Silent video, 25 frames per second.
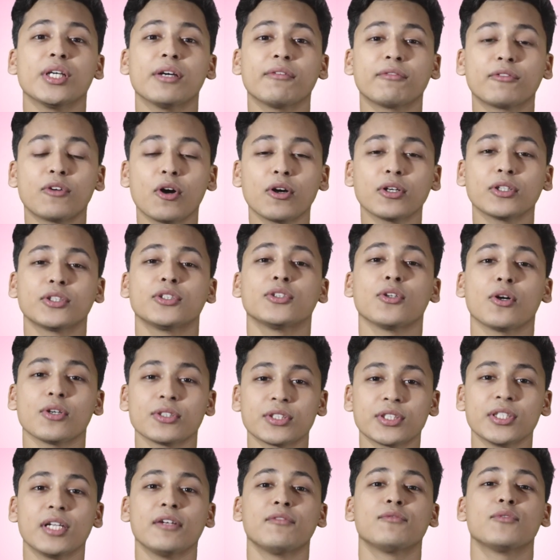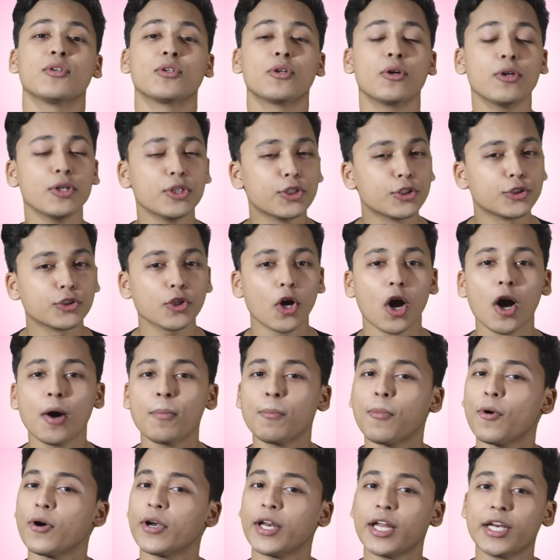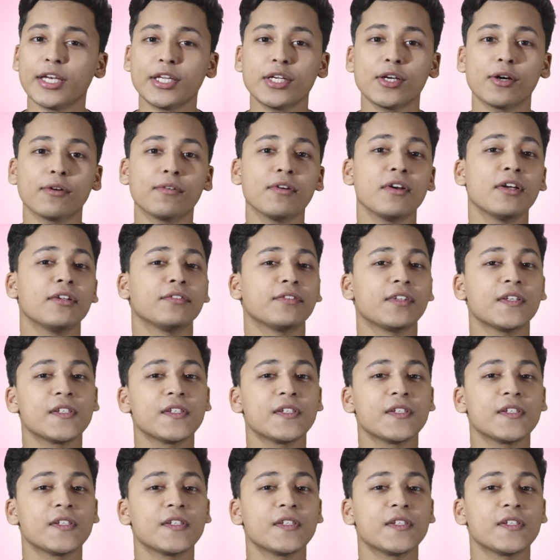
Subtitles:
you have got yourself a good job or any of